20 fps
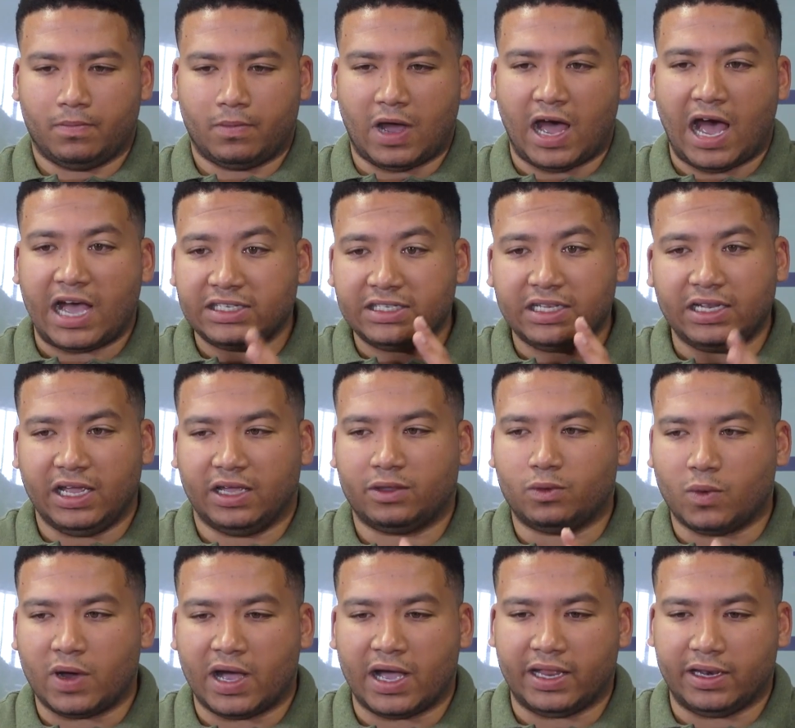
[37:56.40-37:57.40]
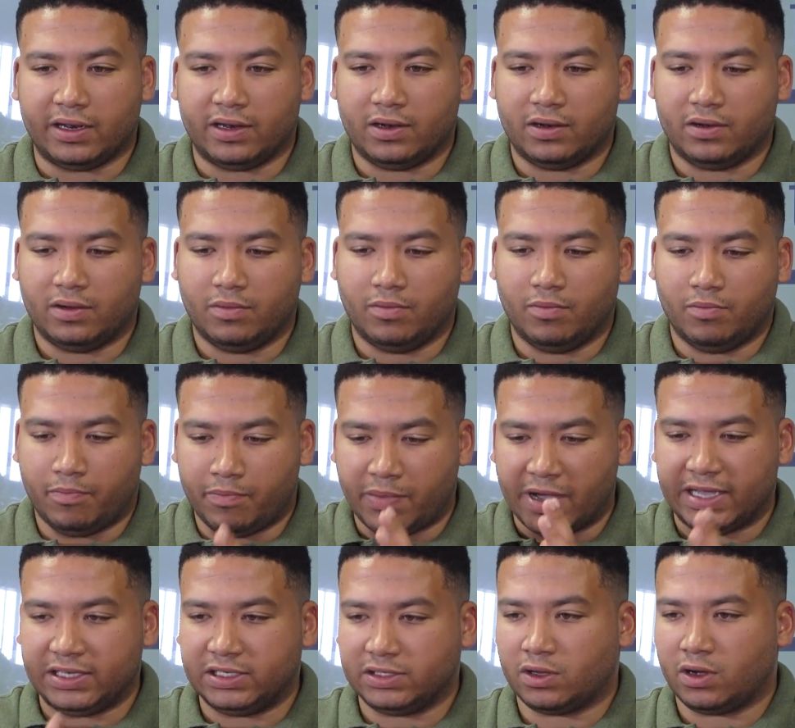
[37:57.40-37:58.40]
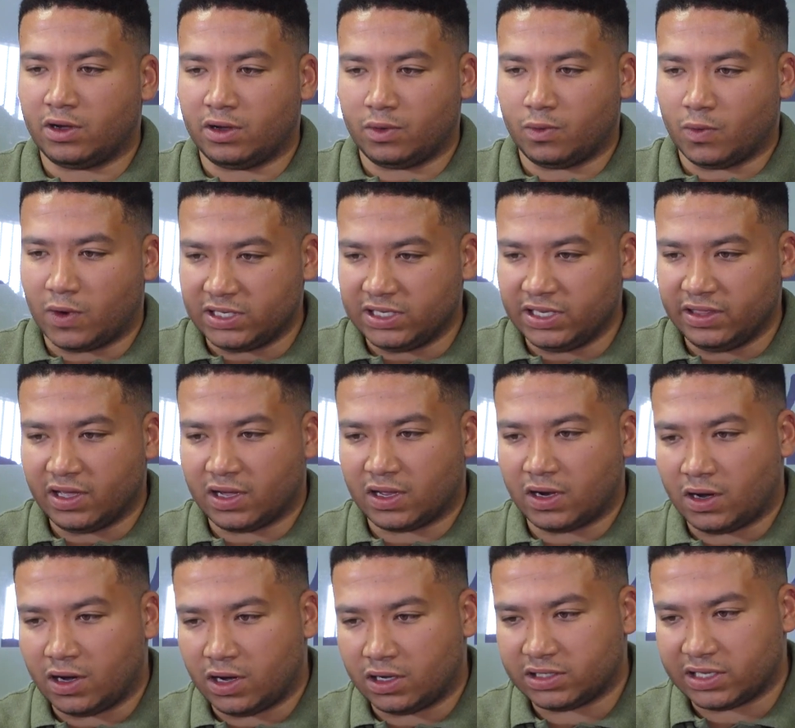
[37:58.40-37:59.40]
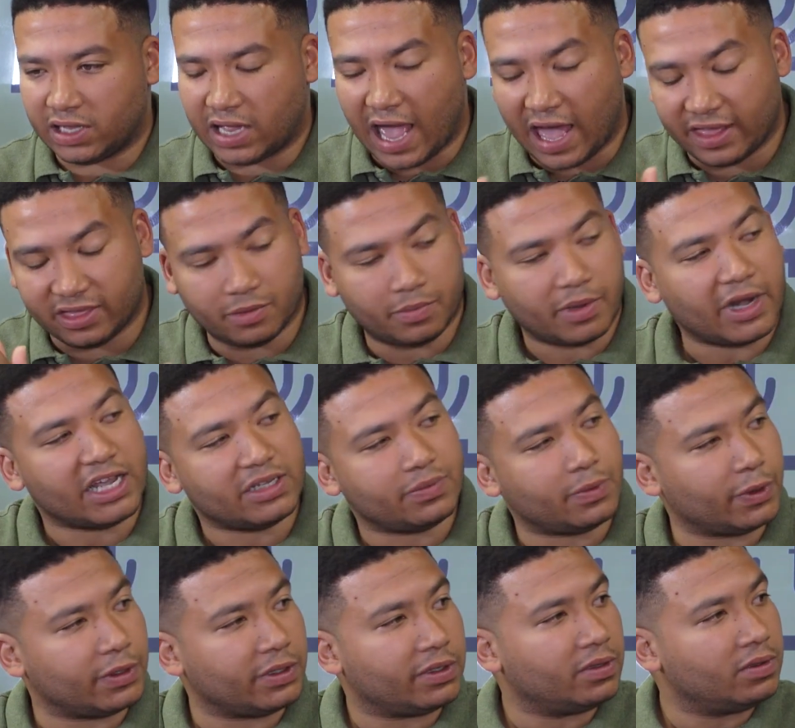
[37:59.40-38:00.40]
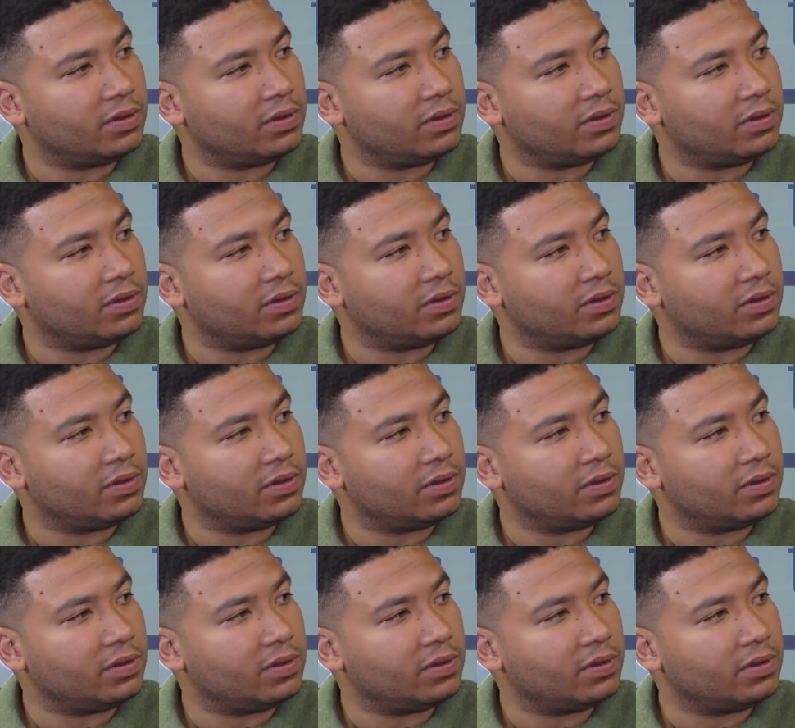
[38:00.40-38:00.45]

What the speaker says: I select wine based on what's in the glass at the price point.